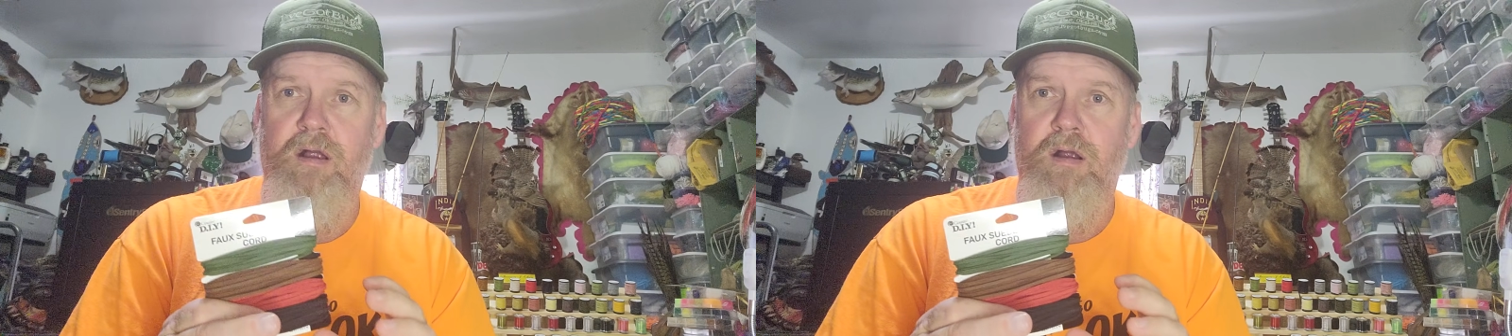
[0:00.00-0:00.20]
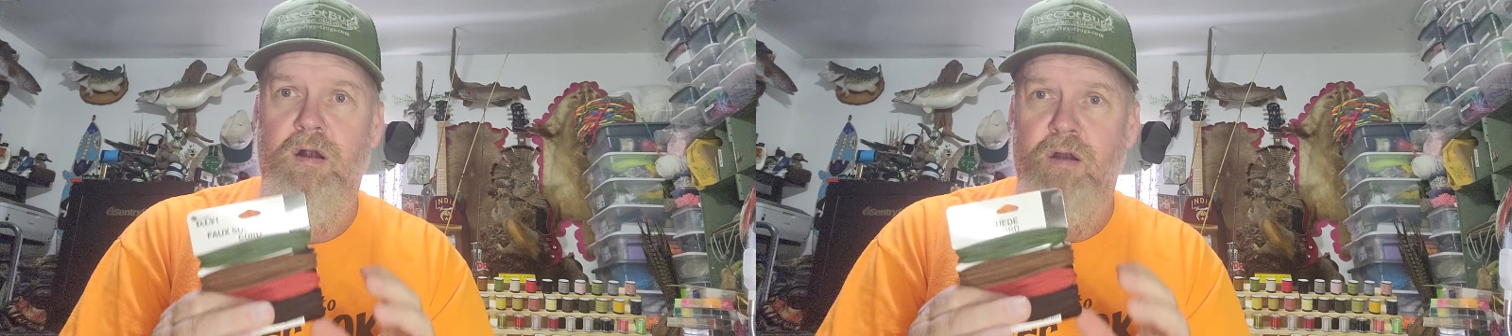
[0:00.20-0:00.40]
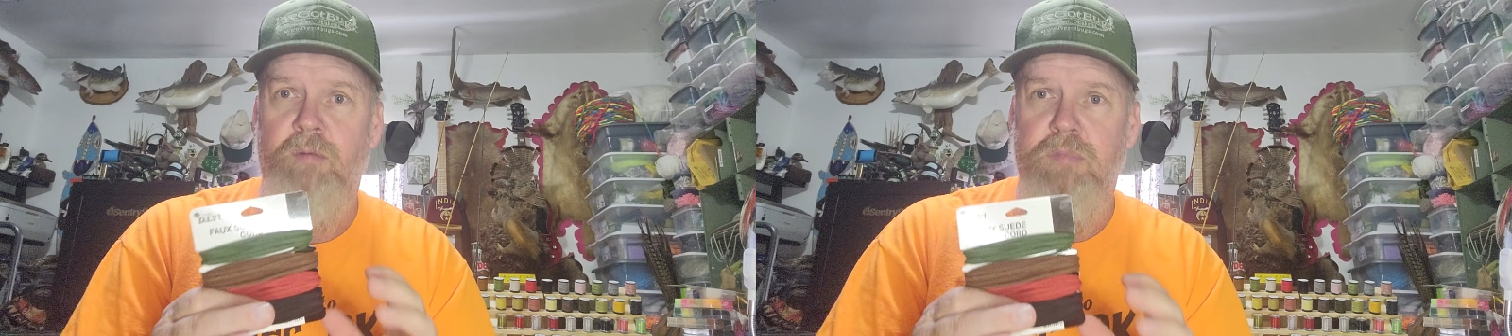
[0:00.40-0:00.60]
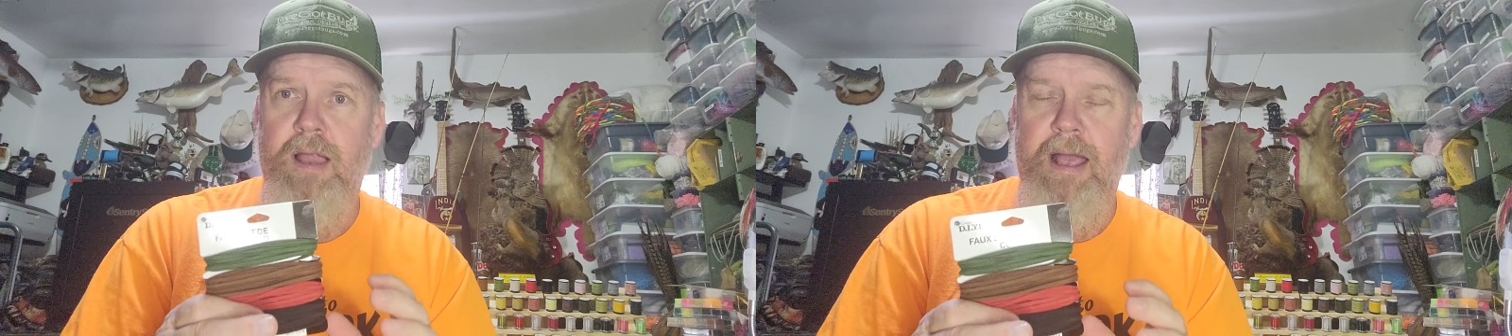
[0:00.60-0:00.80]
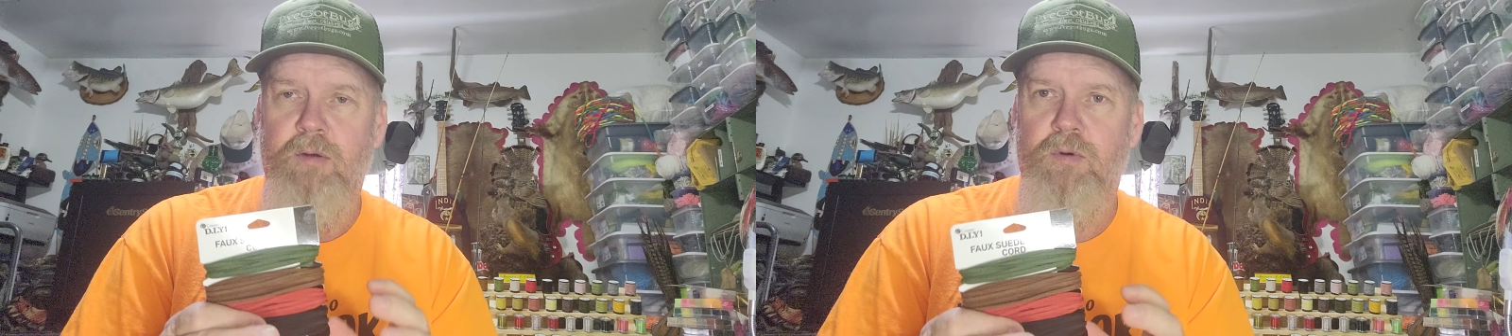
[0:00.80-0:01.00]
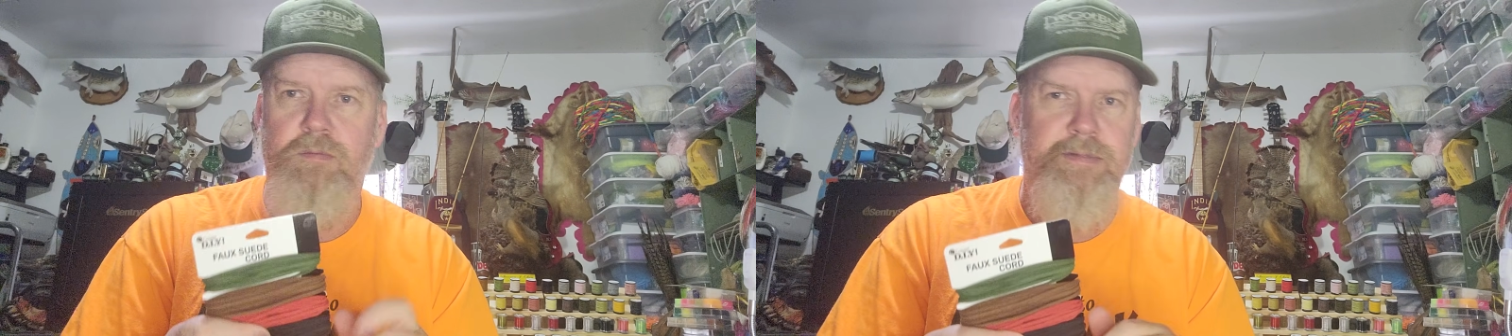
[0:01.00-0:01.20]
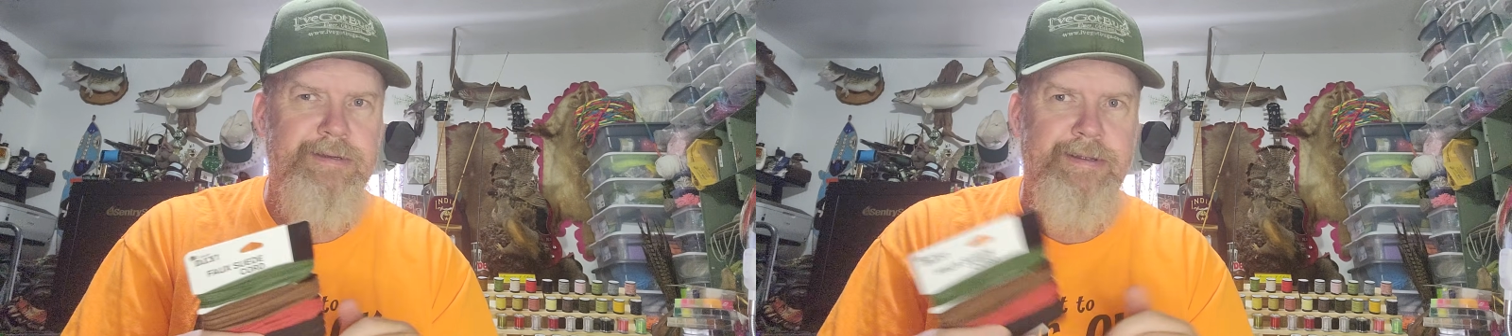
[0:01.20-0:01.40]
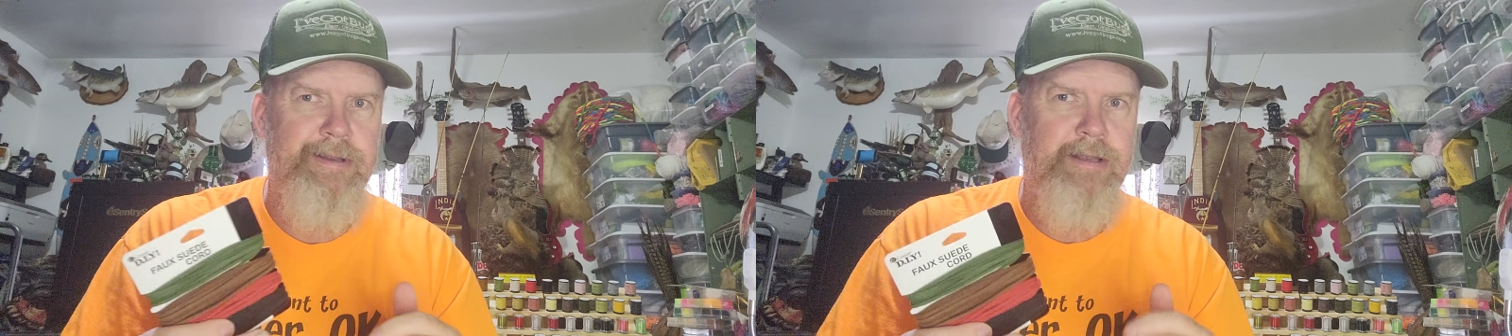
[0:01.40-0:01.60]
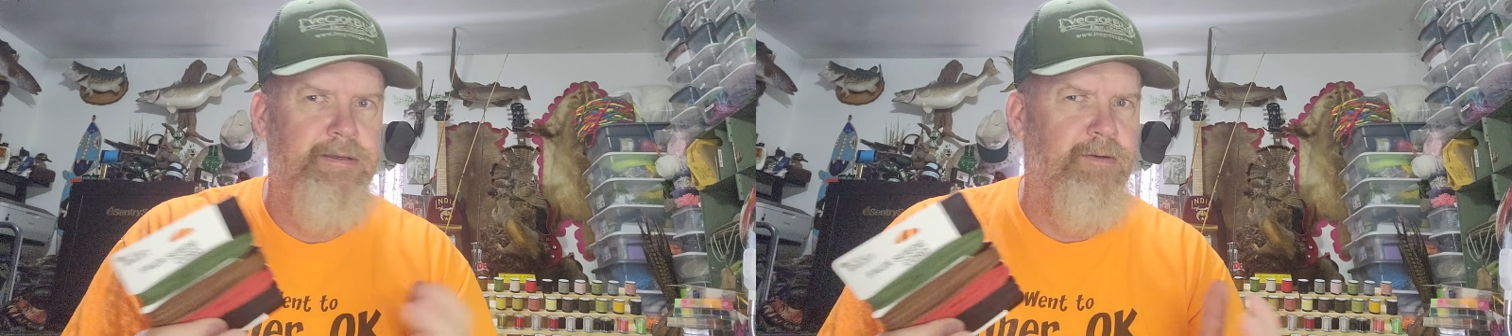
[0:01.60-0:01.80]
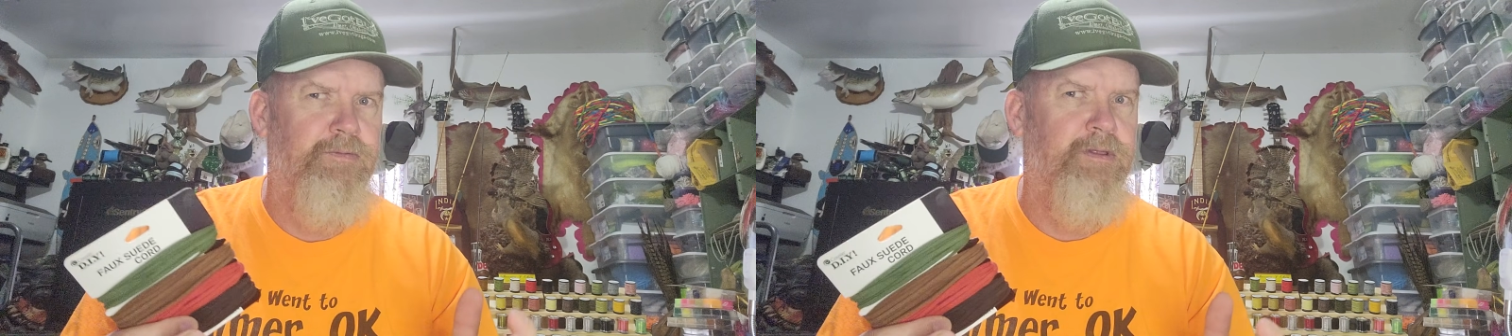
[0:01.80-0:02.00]
are on black worms, and I
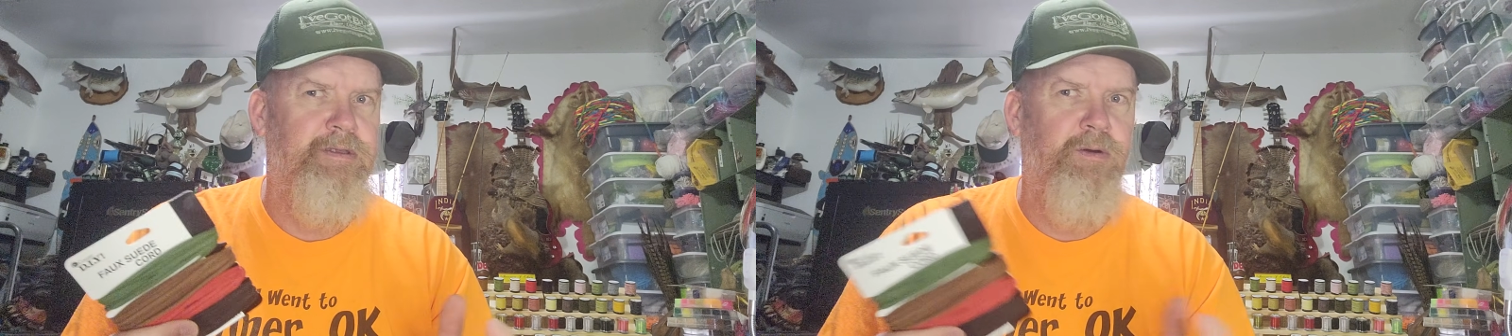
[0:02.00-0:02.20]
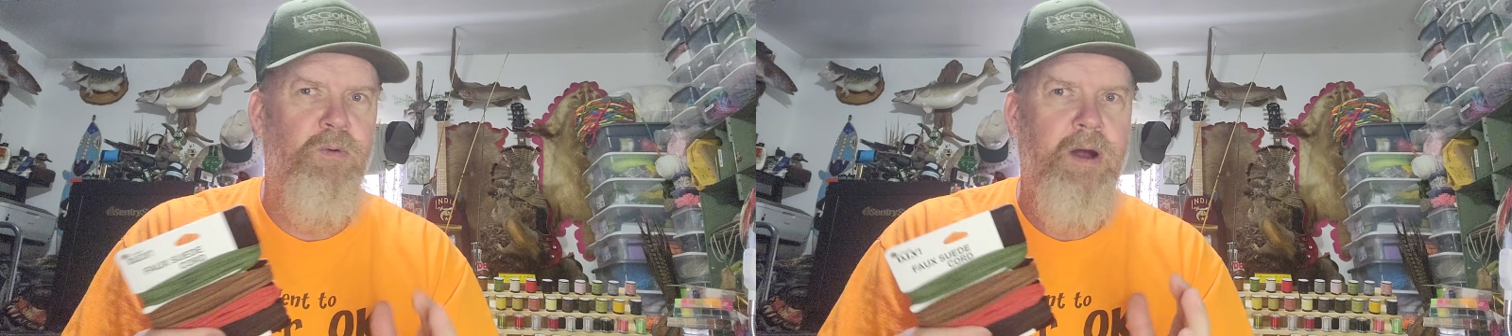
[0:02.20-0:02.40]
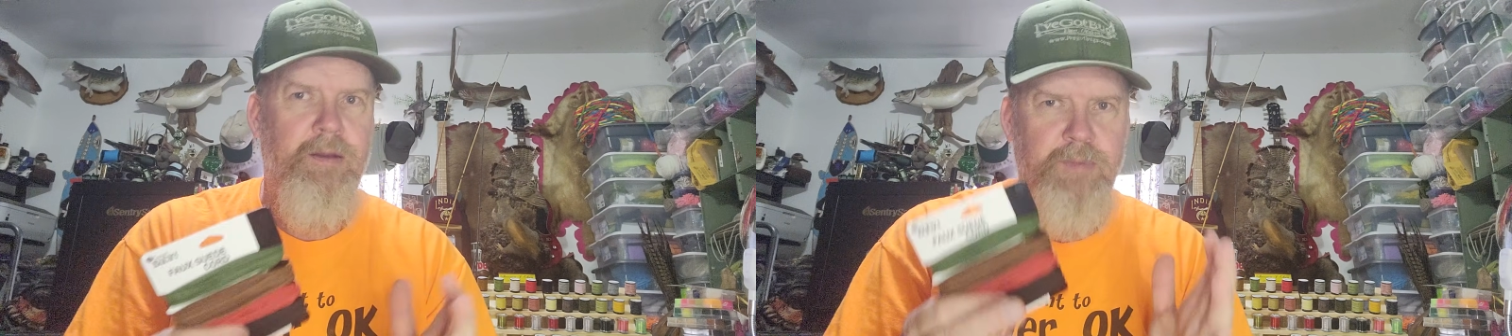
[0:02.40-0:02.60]
don't really know why,